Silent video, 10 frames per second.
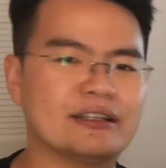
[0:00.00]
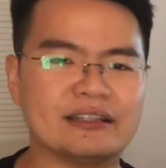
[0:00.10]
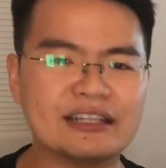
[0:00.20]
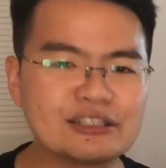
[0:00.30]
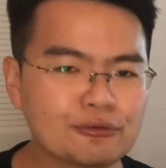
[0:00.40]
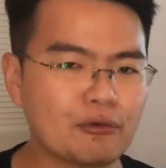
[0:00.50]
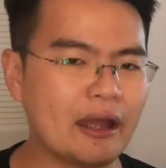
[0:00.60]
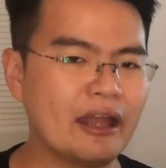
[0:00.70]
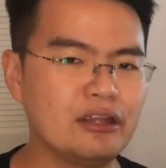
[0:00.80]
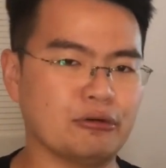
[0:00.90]
This
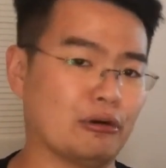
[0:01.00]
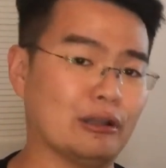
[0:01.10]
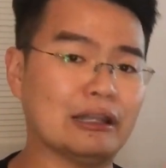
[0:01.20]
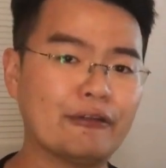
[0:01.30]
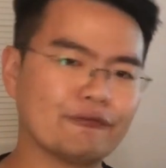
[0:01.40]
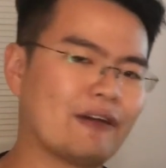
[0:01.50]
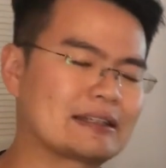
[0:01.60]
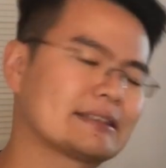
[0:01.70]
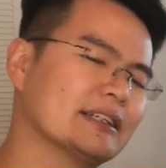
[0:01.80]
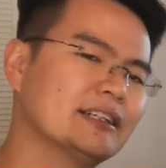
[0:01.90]
way you will learn
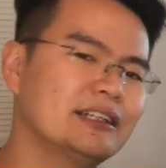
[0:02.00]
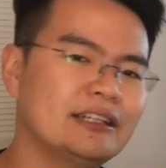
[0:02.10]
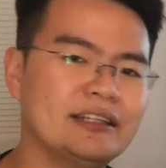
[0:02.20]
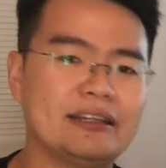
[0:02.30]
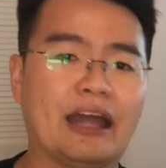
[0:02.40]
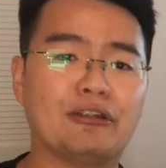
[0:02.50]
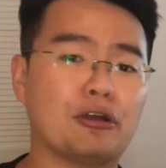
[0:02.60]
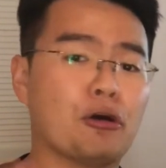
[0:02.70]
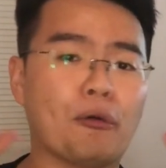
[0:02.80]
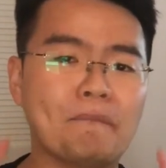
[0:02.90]
faster and
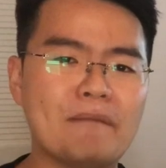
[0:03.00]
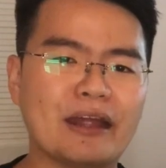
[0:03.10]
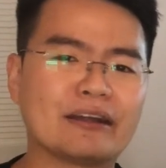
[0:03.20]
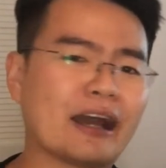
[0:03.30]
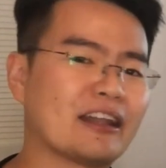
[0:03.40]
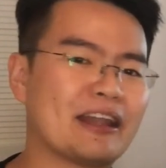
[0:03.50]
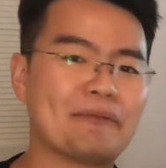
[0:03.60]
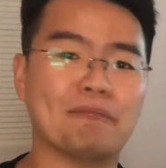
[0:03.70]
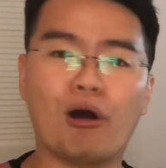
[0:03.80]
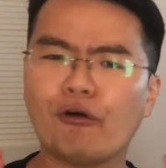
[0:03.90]
you will make
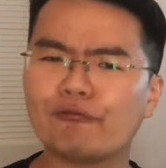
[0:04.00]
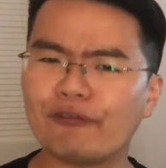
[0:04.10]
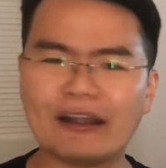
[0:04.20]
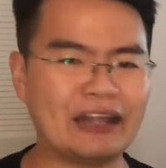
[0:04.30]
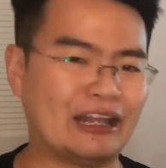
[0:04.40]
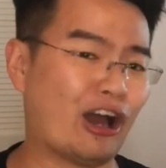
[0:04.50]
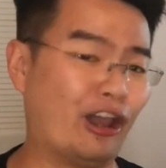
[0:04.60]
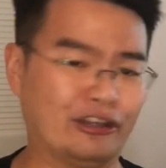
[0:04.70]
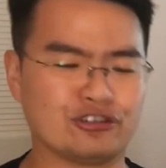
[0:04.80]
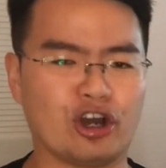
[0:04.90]
gardening more fun and
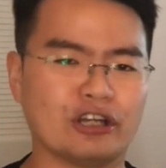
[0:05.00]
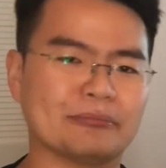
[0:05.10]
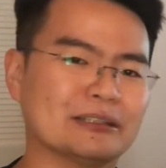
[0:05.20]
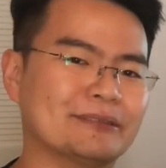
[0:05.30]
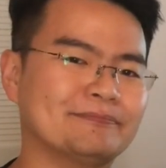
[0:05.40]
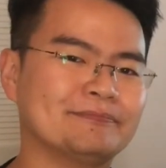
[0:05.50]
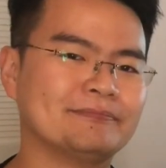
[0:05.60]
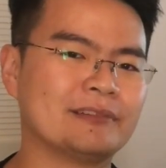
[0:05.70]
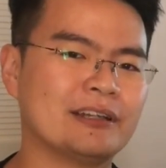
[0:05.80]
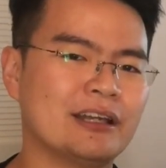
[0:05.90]
enjoyable.
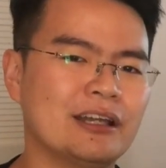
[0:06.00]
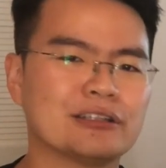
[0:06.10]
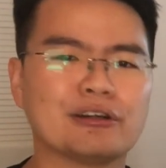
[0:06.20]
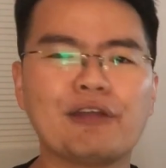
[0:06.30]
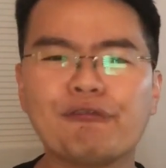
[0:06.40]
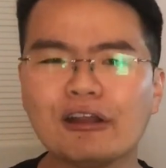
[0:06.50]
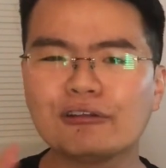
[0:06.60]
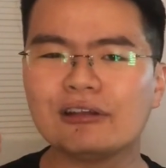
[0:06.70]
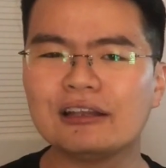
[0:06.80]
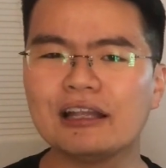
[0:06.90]
So if you want
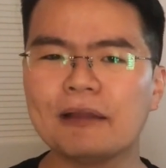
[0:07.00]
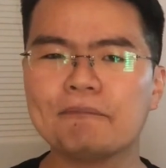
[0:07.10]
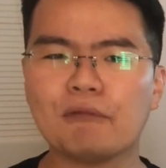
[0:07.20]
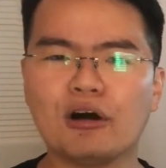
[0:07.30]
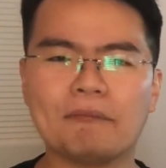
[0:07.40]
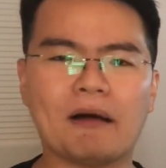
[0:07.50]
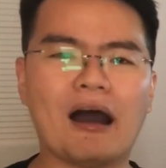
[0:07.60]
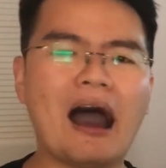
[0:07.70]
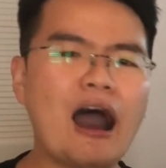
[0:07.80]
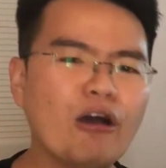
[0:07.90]
to learn more
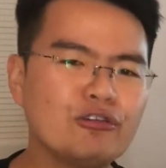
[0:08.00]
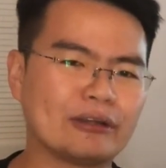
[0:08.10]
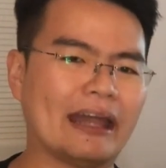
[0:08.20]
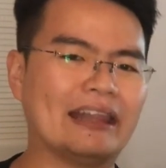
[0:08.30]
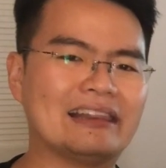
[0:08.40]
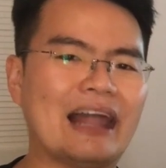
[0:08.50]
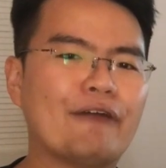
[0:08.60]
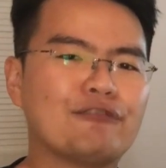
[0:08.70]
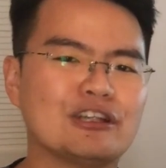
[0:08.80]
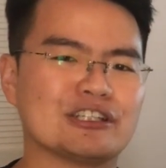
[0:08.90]
about how you can
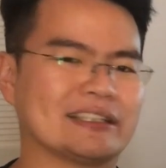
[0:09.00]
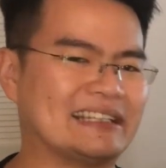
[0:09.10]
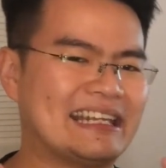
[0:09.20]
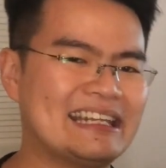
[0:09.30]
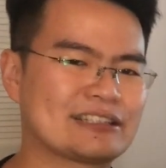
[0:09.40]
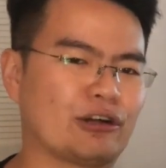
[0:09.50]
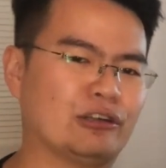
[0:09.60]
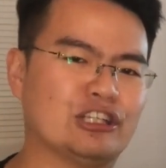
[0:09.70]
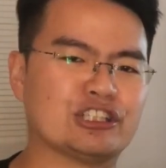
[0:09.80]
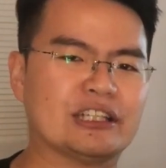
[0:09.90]
leverage these
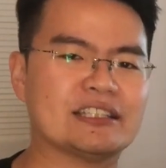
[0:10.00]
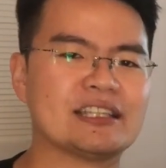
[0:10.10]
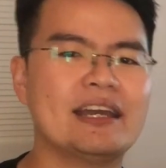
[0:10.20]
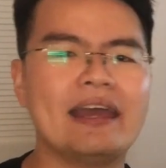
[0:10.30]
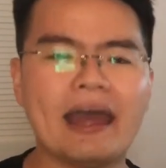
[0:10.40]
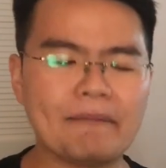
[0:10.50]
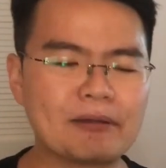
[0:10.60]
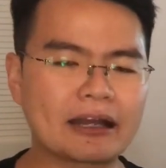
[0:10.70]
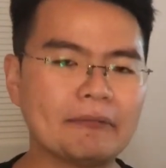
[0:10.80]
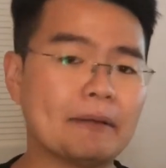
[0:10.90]
conditions and
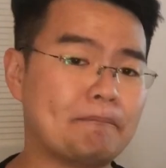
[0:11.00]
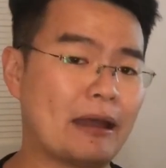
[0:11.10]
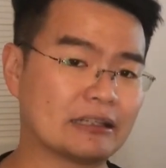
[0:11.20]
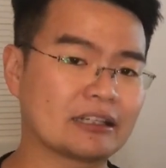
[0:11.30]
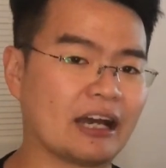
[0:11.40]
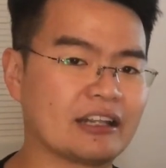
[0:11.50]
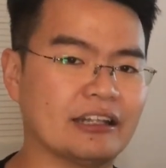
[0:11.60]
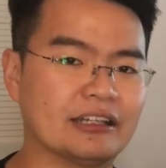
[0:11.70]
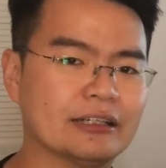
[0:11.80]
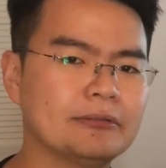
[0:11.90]
become a better
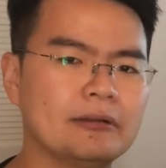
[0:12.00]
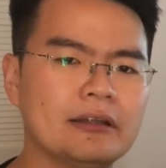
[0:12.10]
gardener,